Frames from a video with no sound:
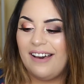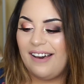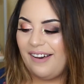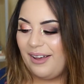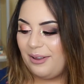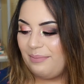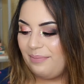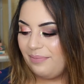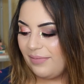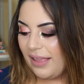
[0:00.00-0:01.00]

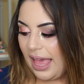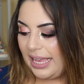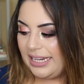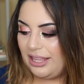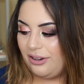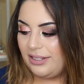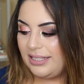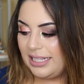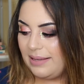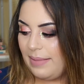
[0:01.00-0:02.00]
I can either
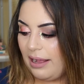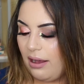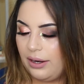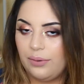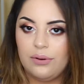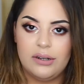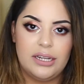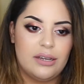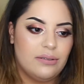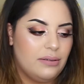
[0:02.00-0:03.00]
stick them back on, or,
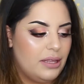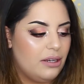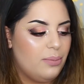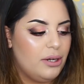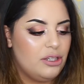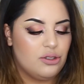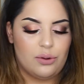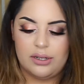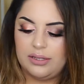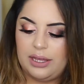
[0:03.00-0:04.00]
you know, they're pretty
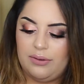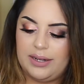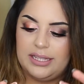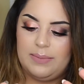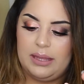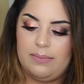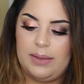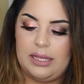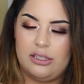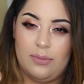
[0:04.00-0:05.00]
short, so I don't anticipate them
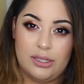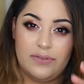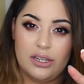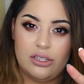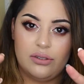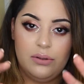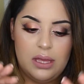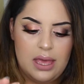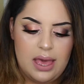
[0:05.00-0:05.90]
being too much of an issue.